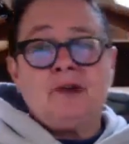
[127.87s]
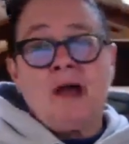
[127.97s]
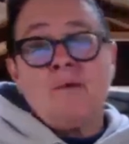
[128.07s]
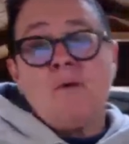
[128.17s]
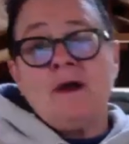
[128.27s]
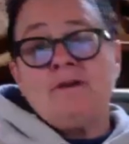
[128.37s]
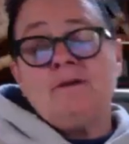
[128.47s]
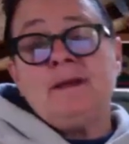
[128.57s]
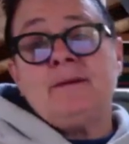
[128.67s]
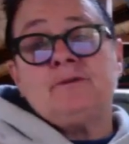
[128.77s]
I want you to
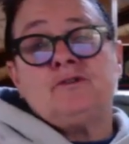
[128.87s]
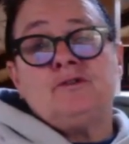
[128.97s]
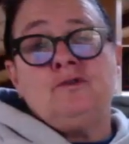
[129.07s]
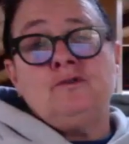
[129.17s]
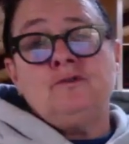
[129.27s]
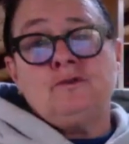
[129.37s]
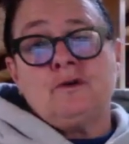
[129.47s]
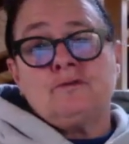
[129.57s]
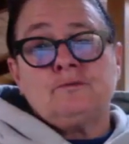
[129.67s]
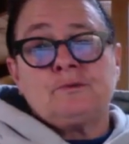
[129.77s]
be able to use
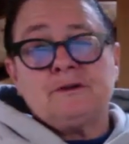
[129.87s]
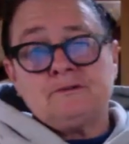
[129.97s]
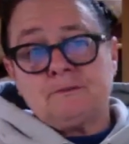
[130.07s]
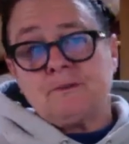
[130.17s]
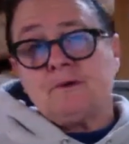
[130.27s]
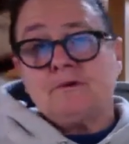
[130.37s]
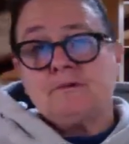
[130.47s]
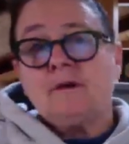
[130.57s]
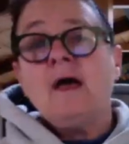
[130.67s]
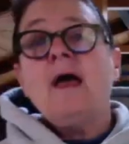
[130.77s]
those
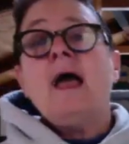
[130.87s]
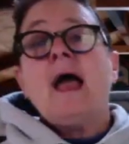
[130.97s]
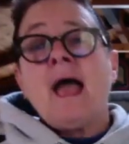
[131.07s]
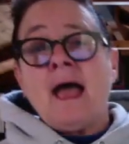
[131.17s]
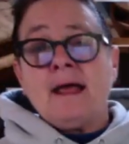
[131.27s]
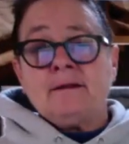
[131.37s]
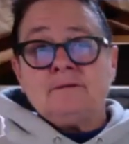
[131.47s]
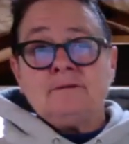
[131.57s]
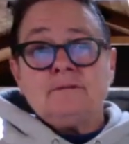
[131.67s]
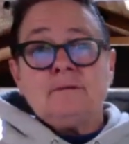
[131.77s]
principles
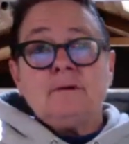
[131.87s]
and